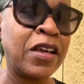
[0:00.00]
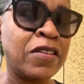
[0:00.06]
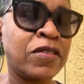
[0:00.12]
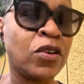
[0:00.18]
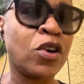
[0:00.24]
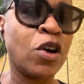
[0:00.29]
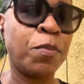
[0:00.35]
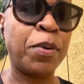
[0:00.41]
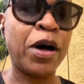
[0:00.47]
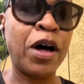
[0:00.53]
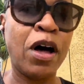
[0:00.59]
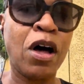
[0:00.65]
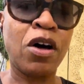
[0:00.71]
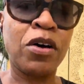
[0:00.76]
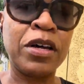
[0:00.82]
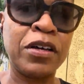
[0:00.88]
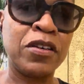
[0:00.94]
So
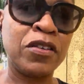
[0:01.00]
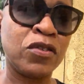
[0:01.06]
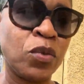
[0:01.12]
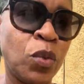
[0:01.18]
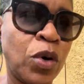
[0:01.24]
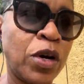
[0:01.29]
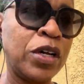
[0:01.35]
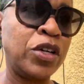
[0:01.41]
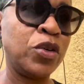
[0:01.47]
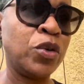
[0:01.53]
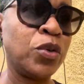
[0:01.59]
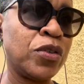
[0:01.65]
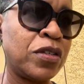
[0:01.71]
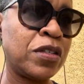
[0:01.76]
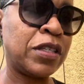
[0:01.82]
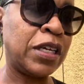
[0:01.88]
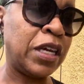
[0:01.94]
kapal is what you'll
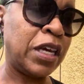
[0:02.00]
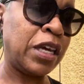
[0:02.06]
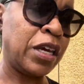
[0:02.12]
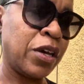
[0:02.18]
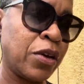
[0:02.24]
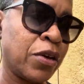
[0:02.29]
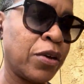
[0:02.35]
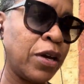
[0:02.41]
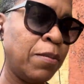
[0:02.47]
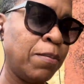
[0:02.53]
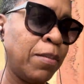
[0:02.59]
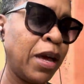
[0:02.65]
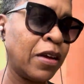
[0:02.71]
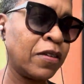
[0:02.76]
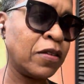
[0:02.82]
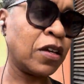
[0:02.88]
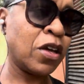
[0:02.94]
see here in
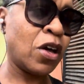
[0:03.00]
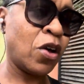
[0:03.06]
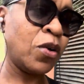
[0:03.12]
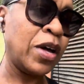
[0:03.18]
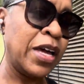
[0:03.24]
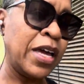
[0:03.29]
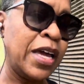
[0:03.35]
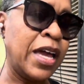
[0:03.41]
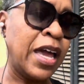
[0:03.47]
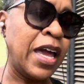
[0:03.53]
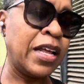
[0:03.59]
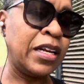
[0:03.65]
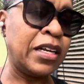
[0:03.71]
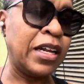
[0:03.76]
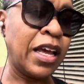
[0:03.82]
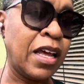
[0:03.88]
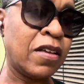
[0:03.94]
Mexico, and
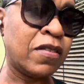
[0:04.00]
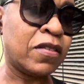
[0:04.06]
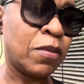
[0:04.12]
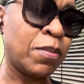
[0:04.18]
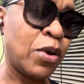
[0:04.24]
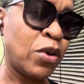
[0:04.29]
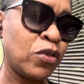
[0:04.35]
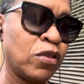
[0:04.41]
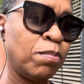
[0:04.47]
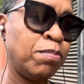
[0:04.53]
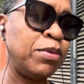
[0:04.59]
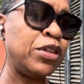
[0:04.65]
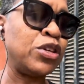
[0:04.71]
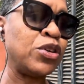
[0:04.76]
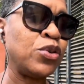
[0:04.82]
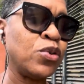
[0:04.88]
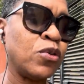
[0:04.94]
it has the most
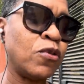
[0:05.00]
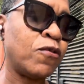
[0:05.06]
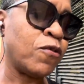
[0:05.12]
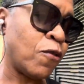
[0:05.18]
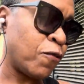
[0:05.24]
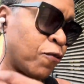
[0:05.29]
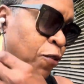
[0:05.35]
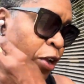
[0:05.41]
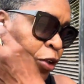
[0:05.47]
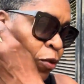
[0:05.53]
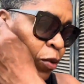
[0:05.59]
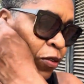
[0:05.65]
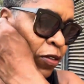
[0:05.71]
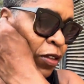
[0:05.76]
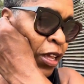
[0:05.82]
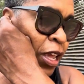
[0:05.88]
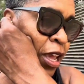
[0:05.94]
beautiful
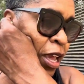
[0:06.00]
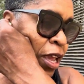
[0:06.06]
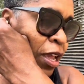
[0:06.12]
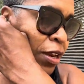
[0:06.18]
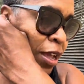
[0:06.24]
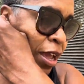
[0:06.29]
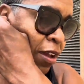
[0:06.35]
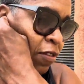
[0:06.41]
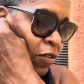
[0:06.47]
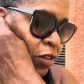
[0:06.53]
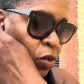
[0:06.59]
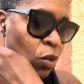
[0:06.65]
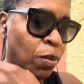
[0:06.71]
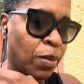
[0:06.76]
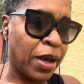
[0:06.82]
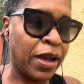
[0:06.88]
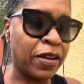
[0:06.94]
fragrance. It actually
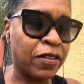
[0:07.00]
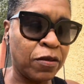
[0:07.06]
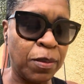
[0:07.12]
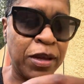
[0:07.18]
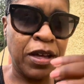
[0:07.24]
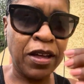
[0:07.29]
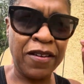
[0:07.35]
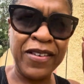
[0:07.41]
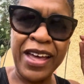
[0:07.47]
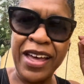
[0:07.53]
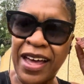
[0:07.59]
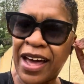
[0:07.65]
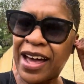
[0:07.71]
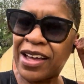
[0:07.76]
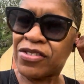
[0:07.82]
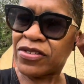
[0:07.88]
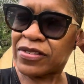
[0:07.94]
reminds me of,
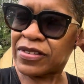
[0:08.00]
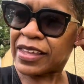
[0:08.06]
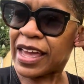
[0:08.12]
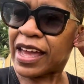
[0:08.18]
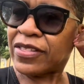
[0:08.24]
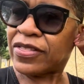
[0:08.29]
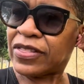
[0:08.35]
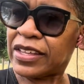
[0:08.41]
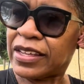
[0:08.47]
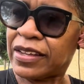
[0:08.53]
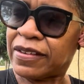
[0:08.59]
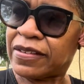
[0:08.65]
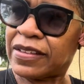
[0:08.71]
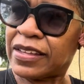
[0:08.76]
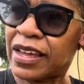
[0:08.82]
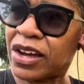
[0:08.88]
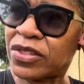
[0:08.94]
I just got these
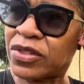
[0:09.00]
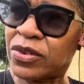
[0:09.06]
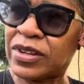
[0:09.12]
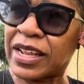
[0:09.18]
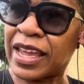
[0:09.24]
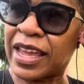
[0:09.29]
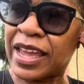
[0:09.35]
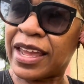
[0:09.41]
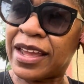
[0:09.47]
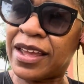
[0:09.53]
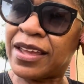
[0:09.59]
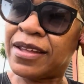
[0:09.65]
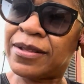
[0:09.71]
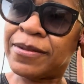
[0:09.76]
the other day.